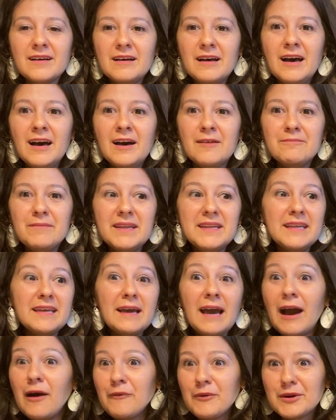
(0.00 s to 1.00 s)
many
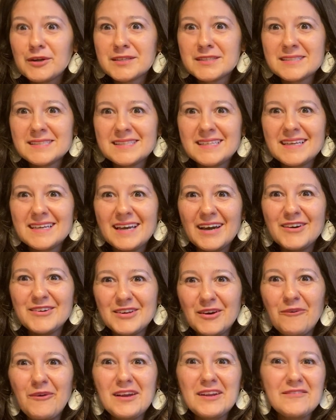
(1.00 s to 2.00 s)
hours to go
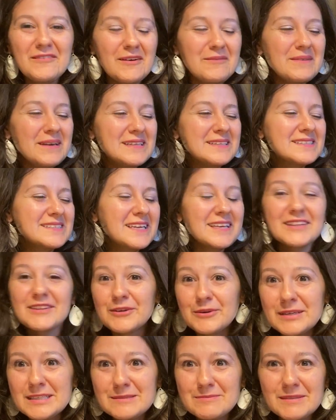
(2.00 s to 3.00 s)
to one of them in St.
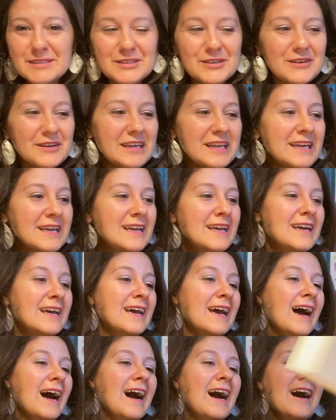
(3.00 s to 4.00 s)
Louis, Missouri.
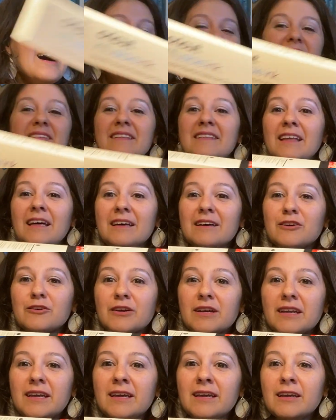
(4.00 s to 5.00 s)

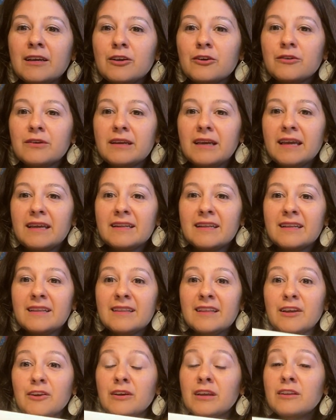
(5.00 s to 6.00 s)
Cricut created
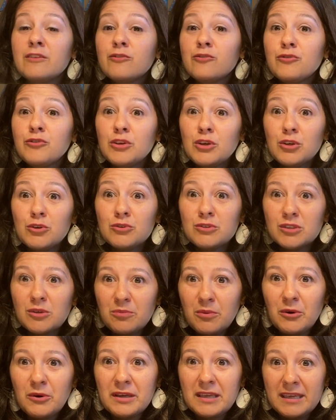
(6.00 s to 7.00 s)
their
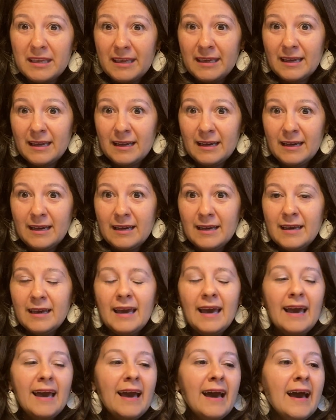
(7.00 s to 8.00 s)
Infusible Ink.
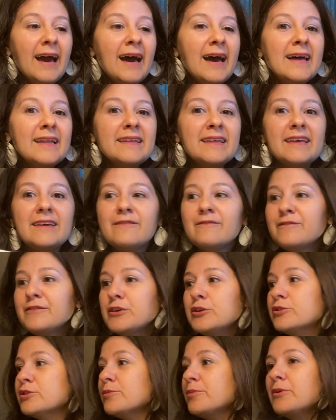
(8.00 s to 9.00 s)
And
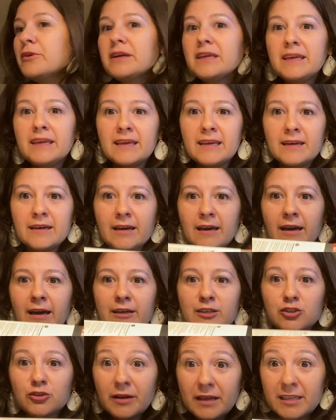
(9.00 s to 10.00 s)
Infusible Ink
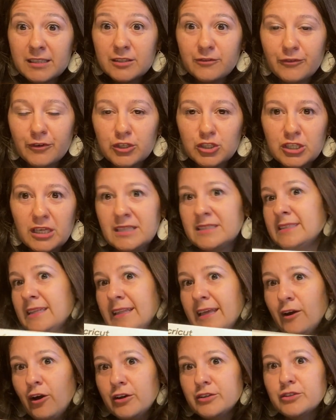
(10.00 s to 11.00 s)
transfer sheets, and
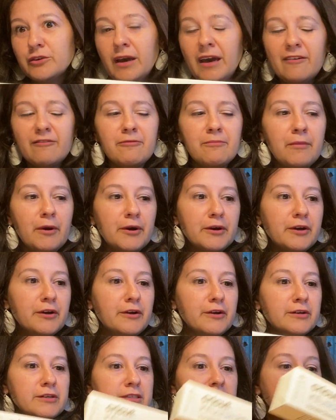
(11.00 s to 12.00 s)
they also have
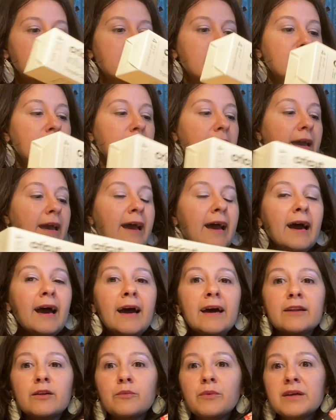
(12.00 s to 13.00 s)
markers.
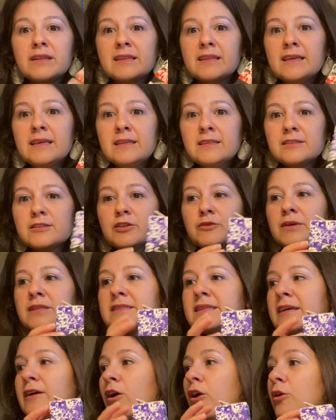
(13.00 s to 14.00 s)
And what these do is
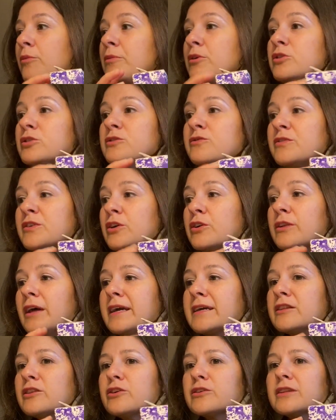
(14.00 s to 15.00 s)
they almost feel
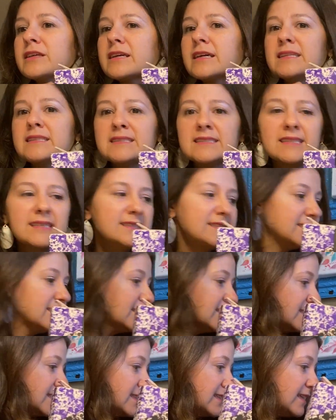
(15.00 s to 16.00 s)
like they're the
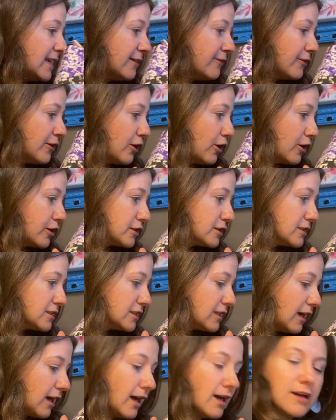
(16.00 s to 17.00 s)
consistency of
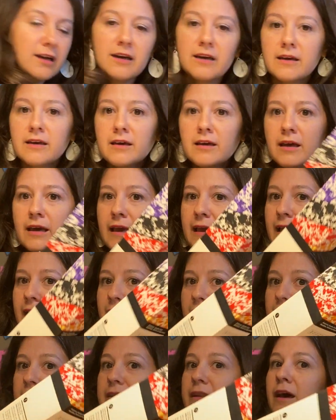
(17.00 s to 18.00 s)
cardstock.
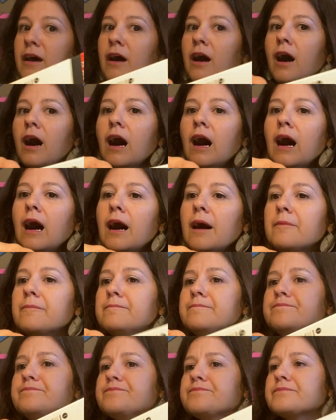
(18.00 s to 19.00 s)
And
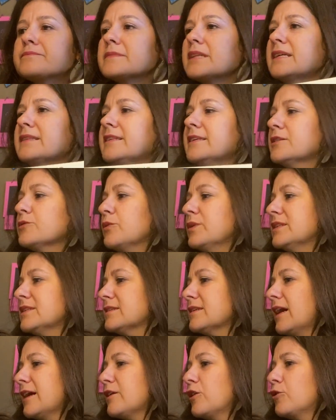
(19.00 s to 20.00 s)
this one's
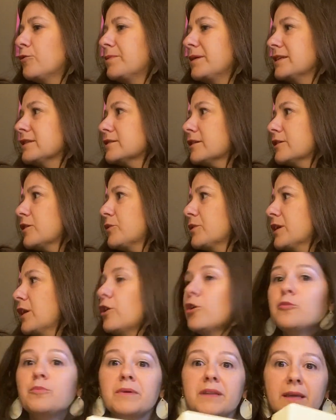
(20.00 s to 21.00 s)
not open, so I don't want to
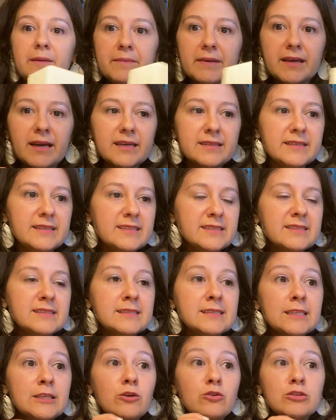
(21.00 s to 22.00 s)
open it because it's
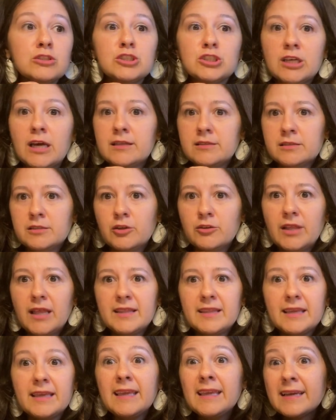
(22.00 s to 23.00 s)
sealed shut so that
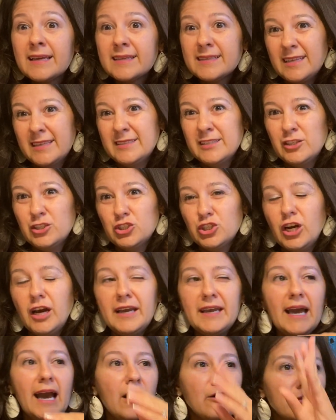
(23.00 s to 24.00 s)
the ink doesn't
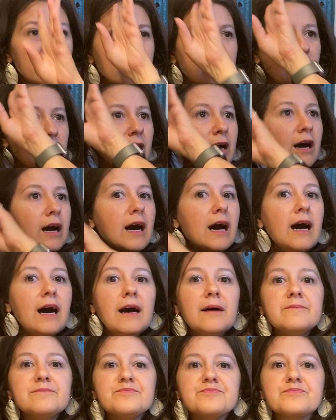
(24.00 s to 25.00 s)
dry out.
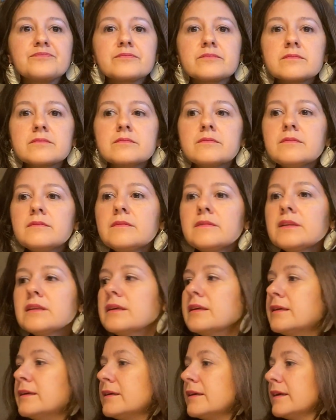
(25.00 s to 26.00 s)
And
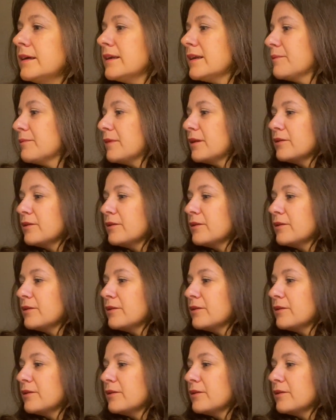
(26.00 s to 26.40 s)
I'm